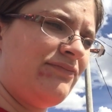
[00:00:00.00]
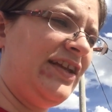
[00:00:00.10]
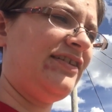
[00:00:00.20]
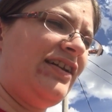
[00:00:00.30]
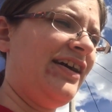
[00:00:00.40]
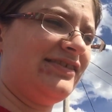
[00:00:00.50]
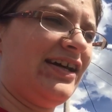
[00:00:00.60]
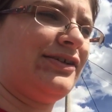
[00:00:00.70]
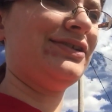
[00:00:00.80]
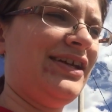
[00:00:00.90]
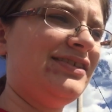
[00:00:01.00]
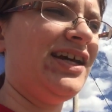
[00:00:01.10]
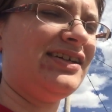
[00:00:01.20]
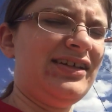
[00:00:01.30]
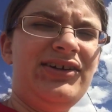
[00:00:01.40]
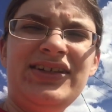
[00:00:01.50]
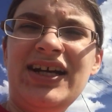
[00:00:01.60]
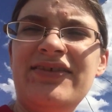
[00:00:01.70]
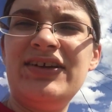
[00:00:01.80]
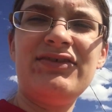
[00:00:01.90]
This is not exactly what they said, because I don't
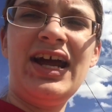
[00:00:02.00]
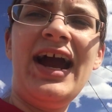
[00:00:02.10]
think I've even